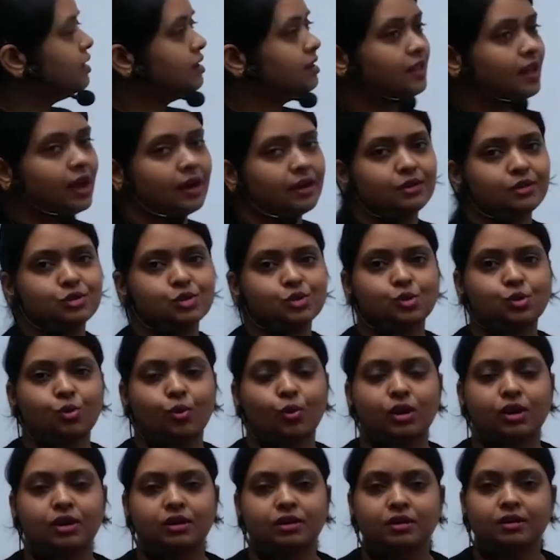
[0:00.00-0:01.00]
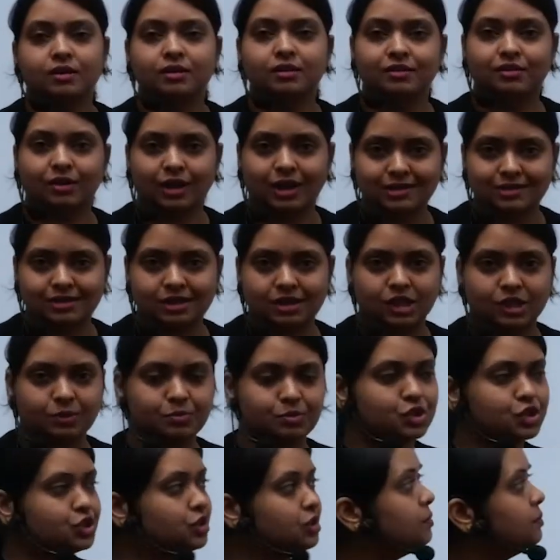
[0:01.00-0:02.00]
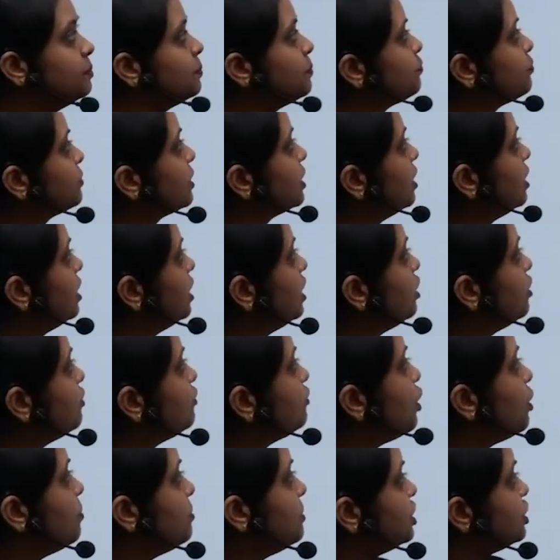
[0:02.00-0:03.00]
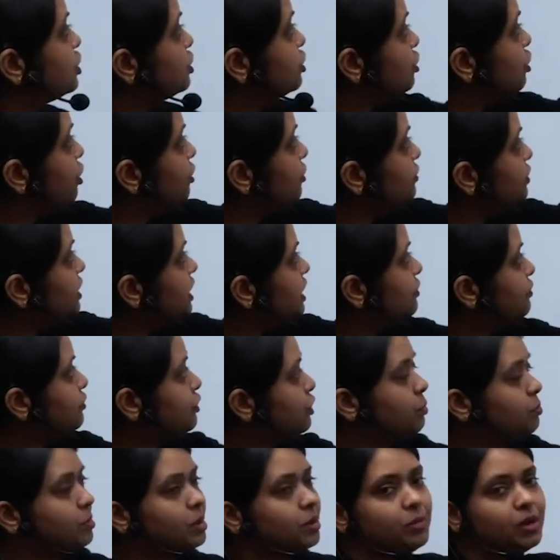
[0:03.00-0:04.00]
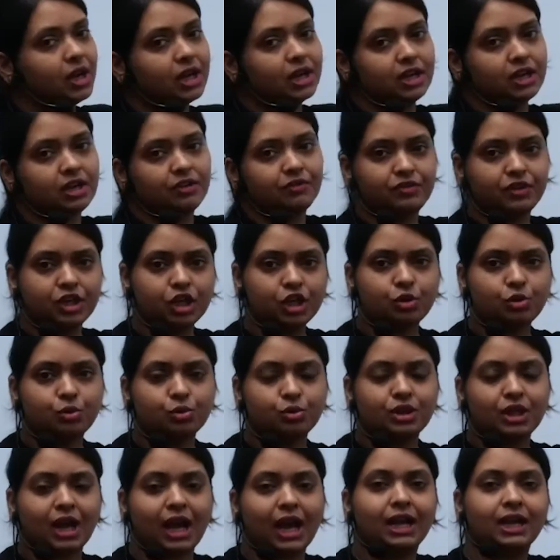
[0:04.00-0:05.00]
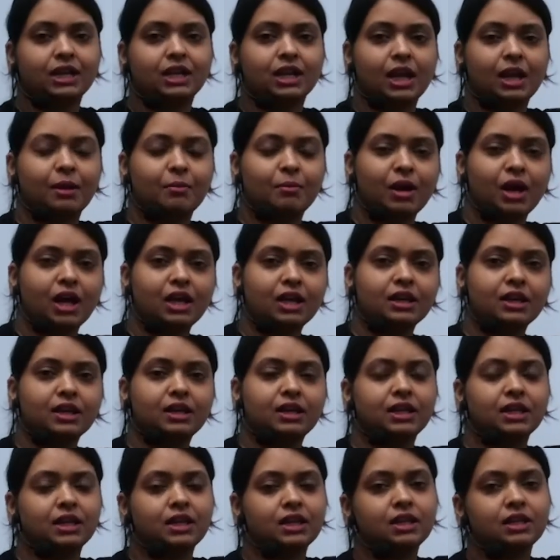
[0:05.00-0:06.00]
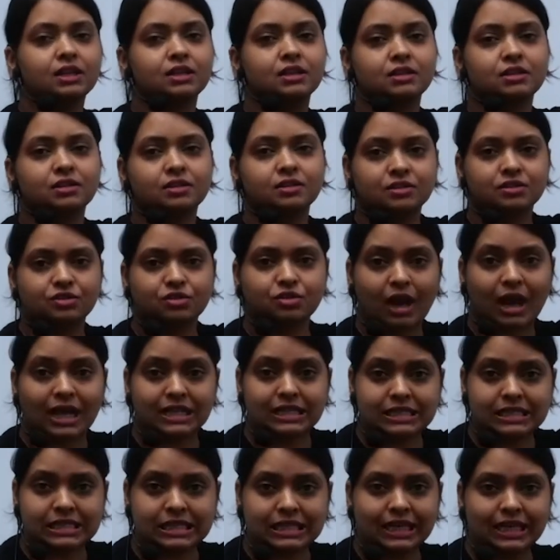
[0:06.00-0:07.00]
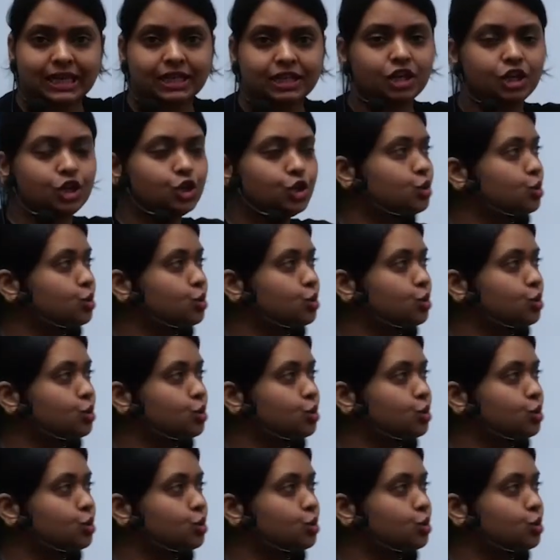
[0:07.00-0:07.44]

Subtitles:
that is called transcription. Formation of D from mRNA, we know that mRNA translate into